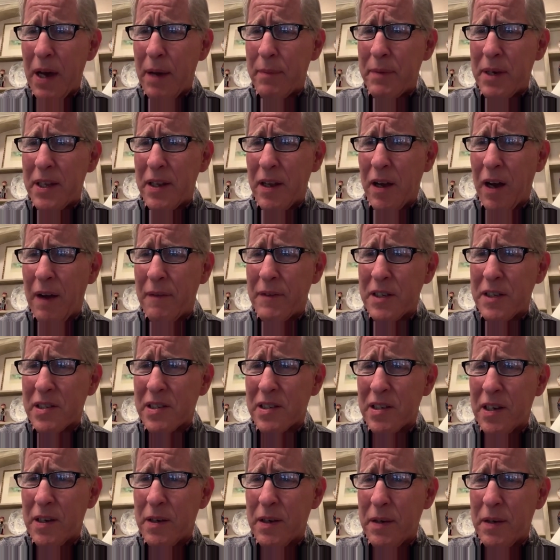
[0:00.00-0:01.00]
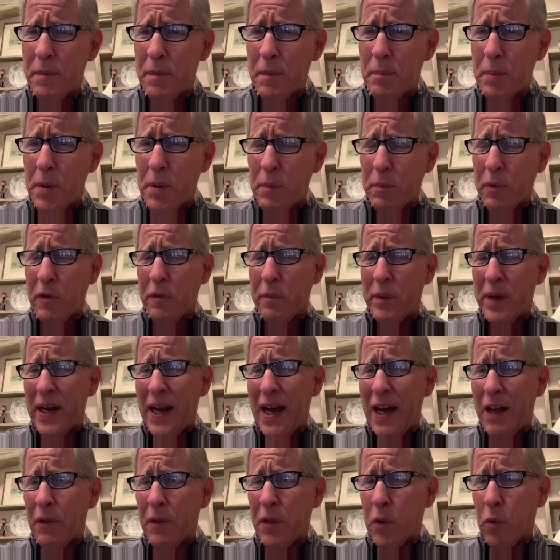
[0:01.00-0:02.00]
I mean, obviously, people who've been
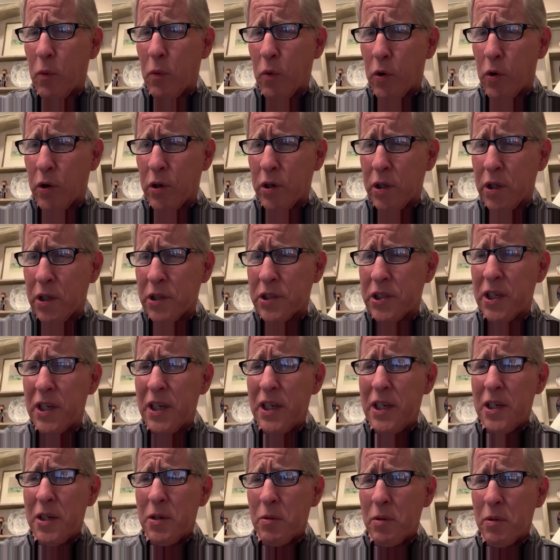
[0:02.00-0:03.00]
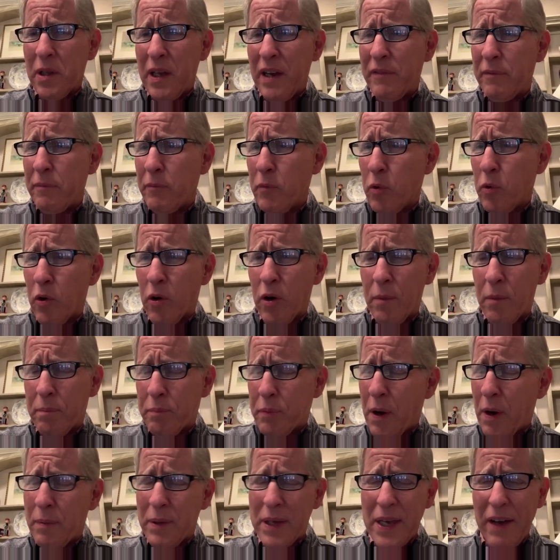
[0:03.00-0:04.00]
out in the world will have more,
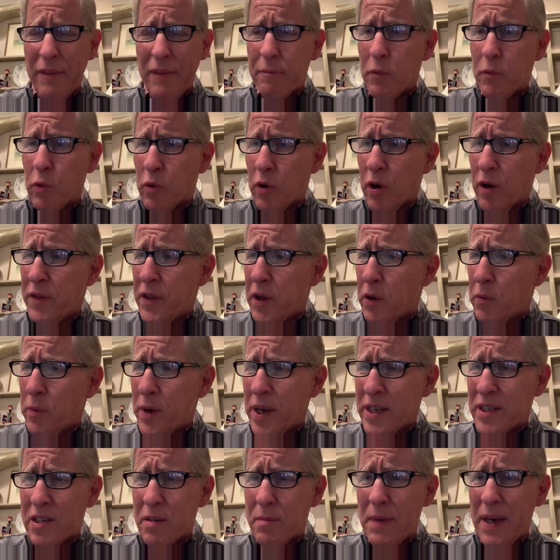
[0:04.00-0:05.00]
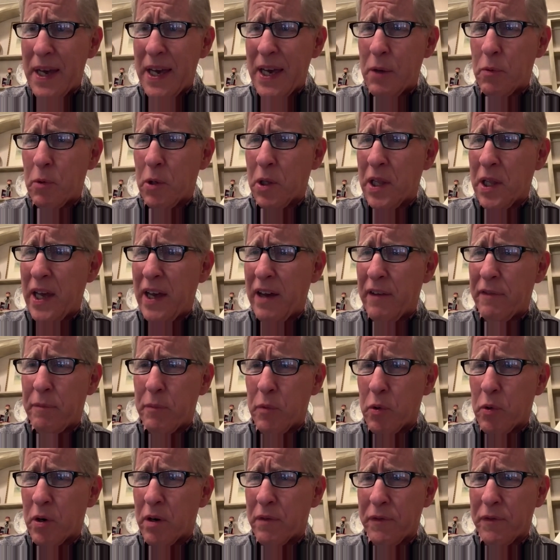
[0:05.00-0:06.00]
probably have more on their resume, will have
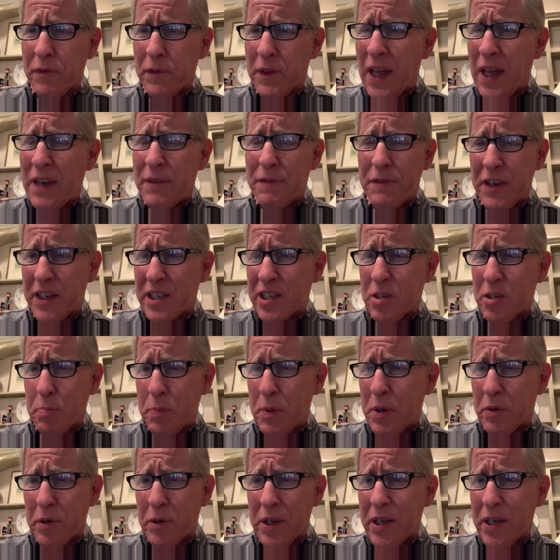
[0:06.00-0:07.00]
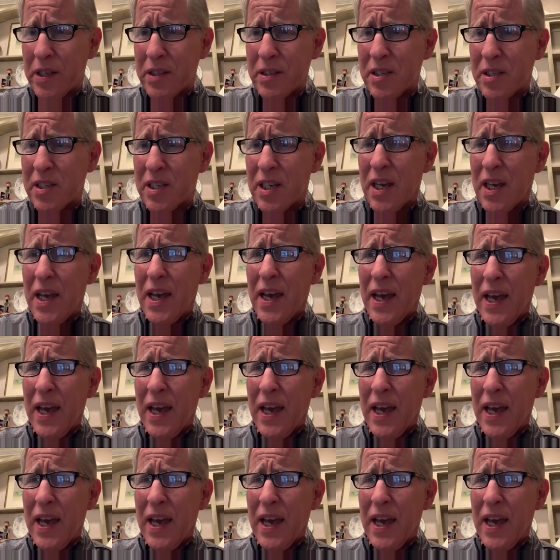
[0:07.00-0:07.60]
more of life experience.